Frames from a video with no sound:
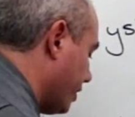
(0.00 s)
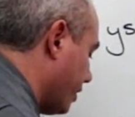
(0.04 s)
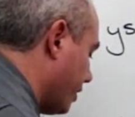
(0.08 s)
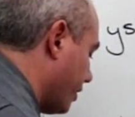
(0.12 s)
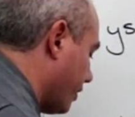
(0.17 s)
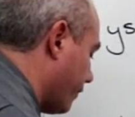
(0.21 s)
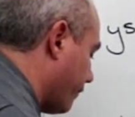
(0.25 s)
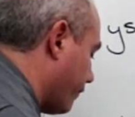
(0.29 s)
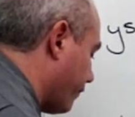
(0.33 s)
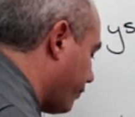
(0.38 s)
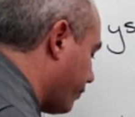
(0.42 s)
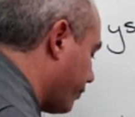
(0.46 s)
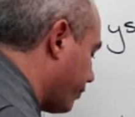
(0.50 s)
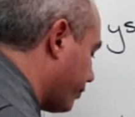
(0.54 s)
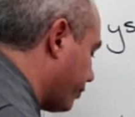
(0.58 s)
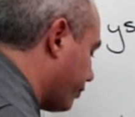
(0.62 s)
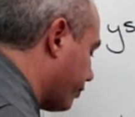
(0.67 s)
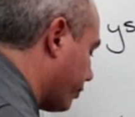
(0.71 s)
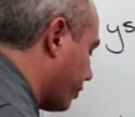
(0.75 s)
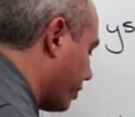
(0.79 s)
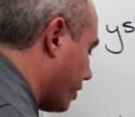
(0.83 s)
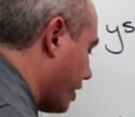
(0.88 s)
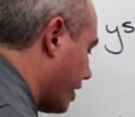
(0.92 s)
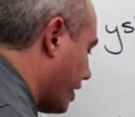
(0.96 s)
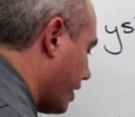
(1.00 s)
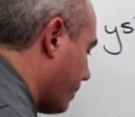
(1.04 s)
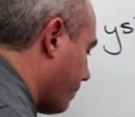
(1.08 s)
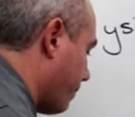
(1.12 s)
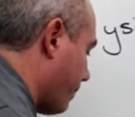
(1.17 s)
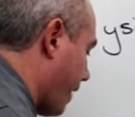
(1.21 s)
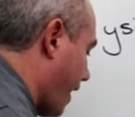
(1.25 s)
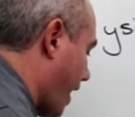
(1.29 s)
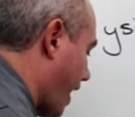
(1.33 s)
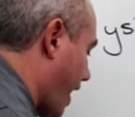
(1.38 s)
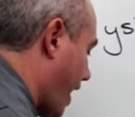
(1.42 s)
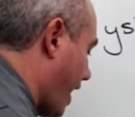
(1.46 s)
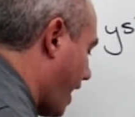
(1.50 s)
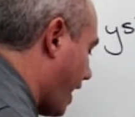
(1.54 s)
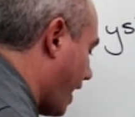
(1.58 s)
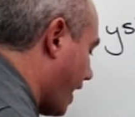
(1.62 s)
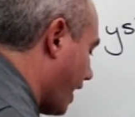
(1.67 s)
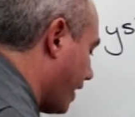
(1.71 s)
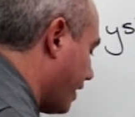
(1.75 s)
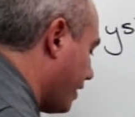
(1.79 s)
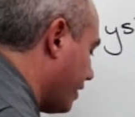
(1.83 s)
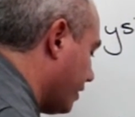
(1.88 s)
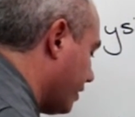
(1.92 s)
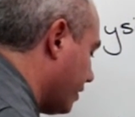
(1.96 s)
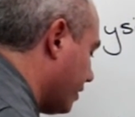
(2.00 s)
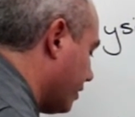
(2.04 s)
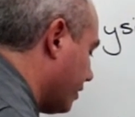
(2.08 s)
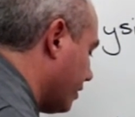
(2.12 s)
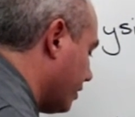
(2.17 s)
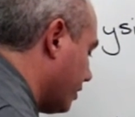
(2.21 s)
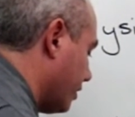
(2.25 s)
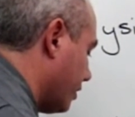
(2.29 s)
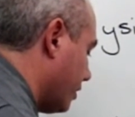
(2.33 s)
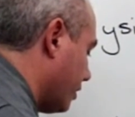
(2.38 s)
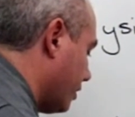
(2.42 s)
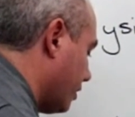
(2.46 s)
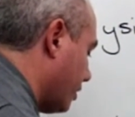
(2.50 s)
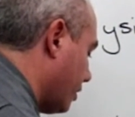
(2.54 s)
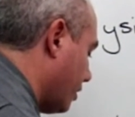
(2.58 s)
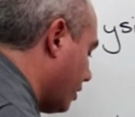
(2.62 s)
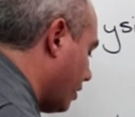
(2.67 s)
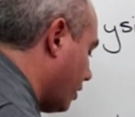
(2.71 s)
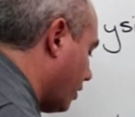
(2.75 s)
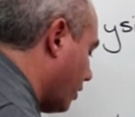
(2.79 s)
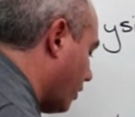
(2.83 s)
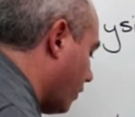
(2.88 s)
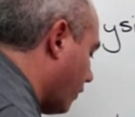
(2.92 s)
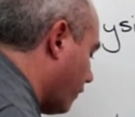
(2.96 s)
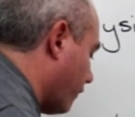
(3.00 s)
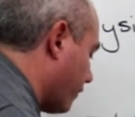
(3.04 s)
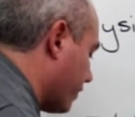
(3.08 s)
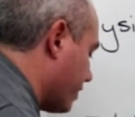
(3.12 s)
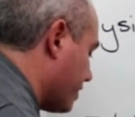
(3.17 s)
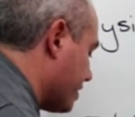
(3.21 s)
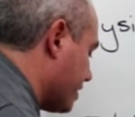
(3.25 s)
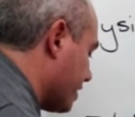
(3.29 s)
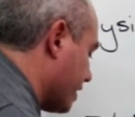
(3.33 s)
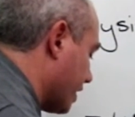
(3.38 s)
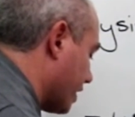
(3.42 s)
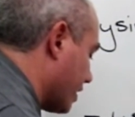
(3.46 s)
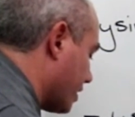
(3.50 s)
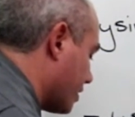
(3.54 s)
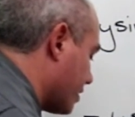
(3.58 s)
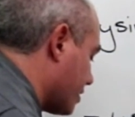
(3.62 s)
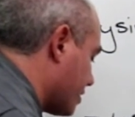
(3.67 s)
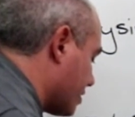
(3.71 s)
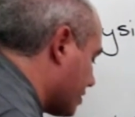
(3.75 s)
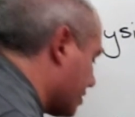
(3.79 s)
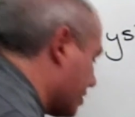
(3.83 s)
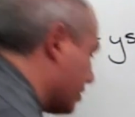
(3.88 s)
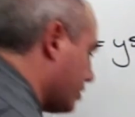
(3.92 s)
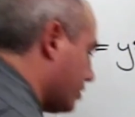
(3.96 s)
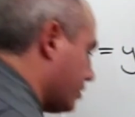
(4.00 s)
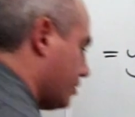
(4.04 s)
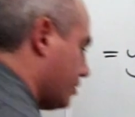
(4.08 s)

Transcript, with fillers: of 3 pi over 6